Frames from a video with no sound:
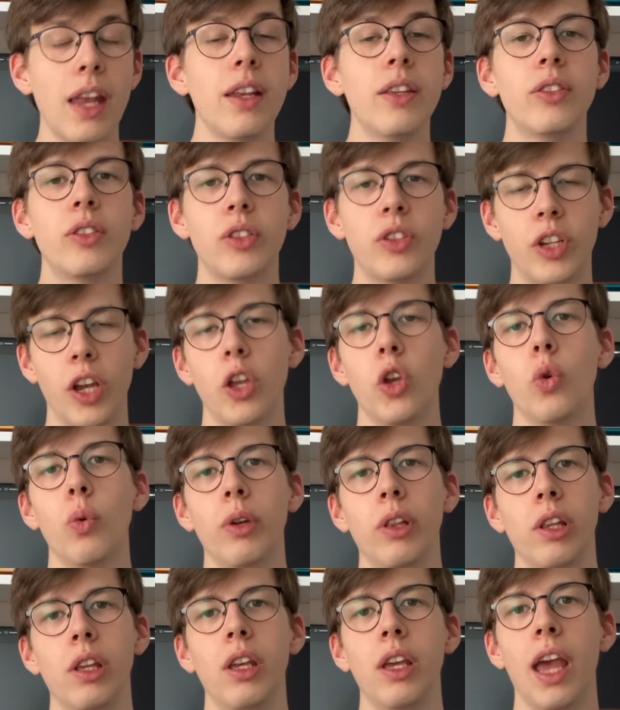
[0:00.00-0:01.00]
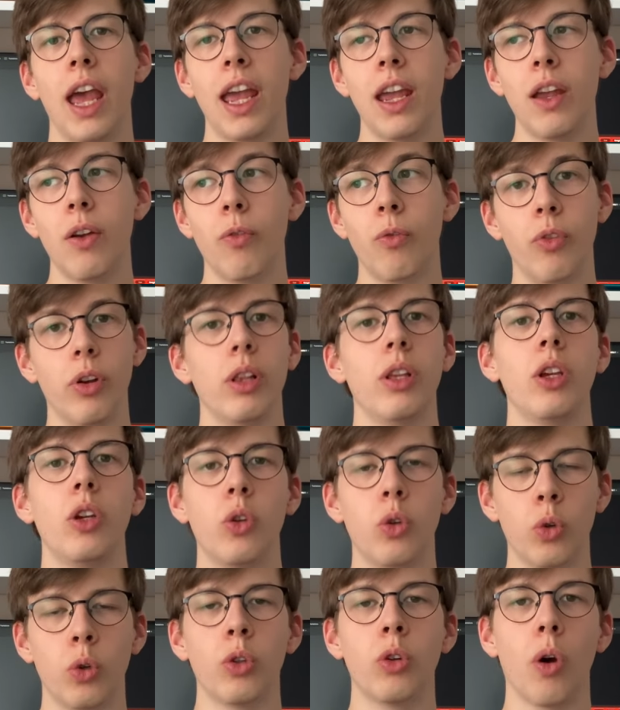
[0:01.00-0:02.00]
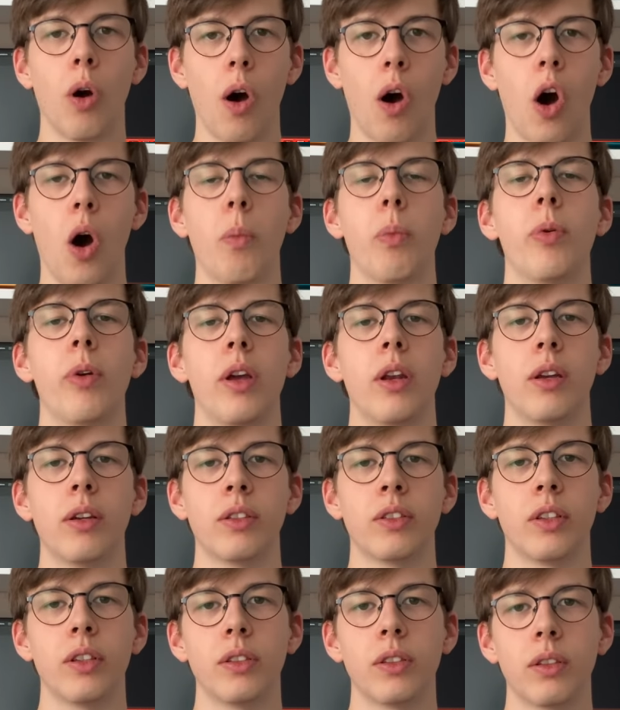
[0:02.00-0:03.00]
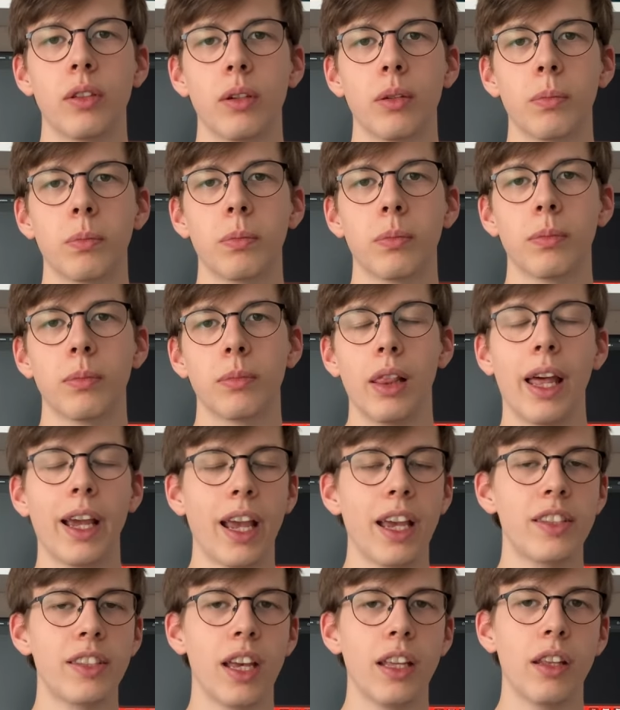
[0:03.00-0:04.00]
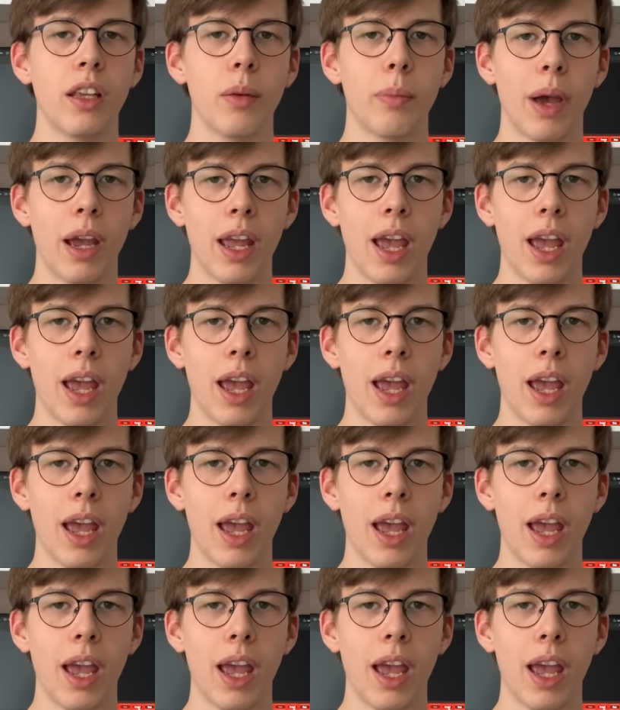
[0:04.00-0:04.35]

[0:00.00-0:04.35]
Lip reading: it's genuinely a really good operating system. Like I said in my